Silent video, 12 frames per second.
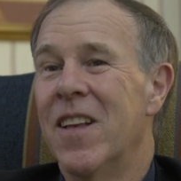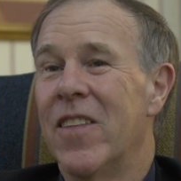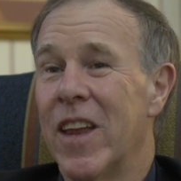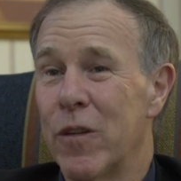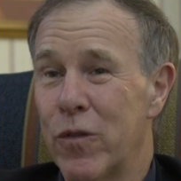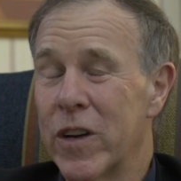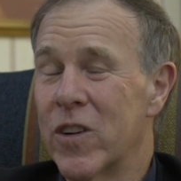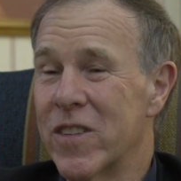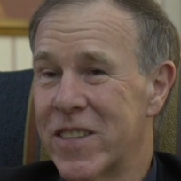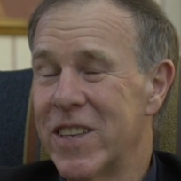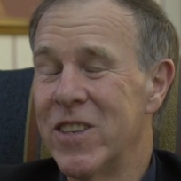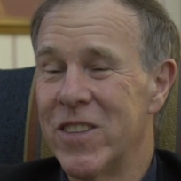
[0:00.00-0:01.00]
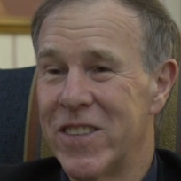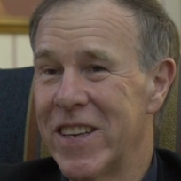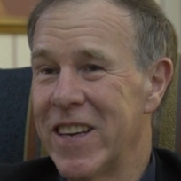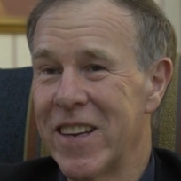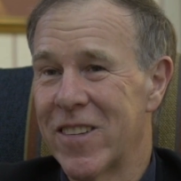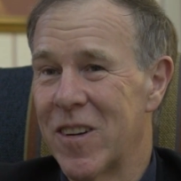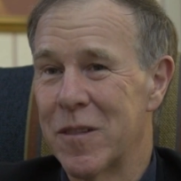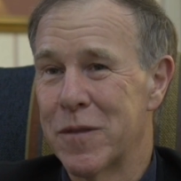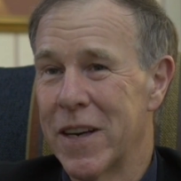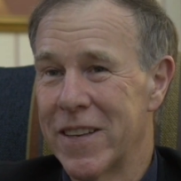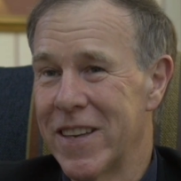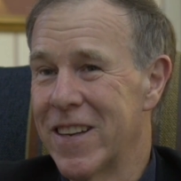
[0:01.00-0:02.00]
than if we continued to eat our
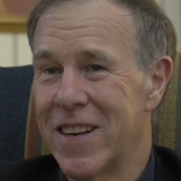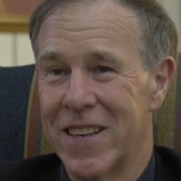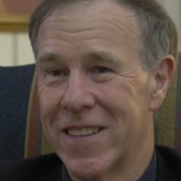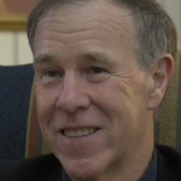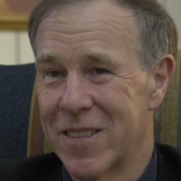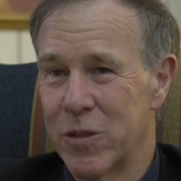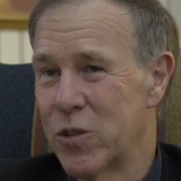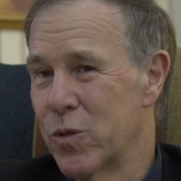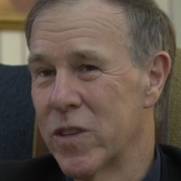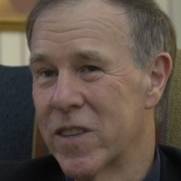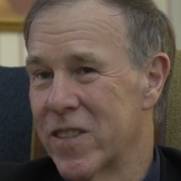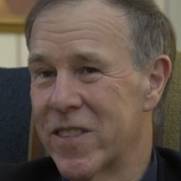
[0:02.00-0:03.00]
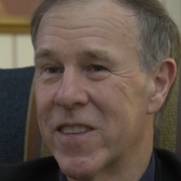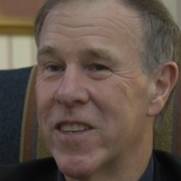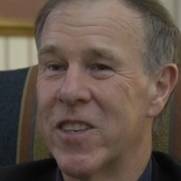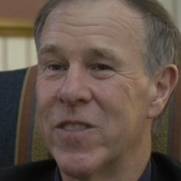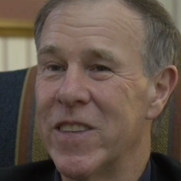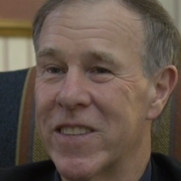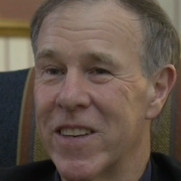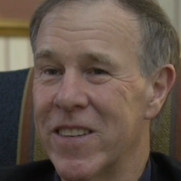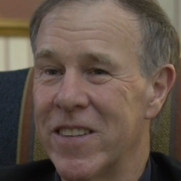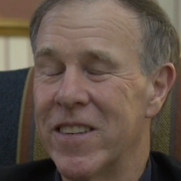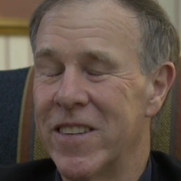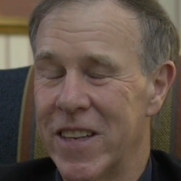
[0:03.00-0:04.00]
fatty diets, which was considered to be so
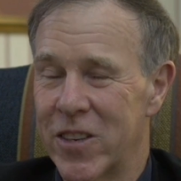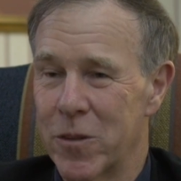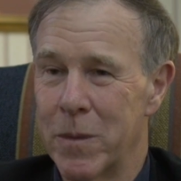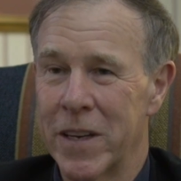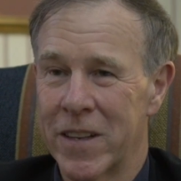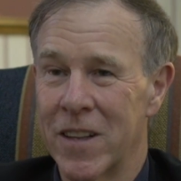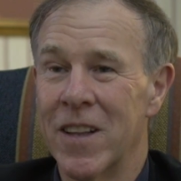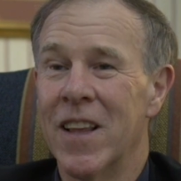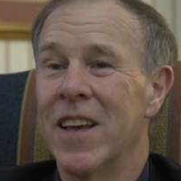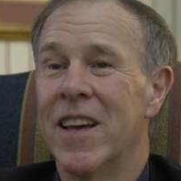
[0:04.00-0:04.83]
detrimental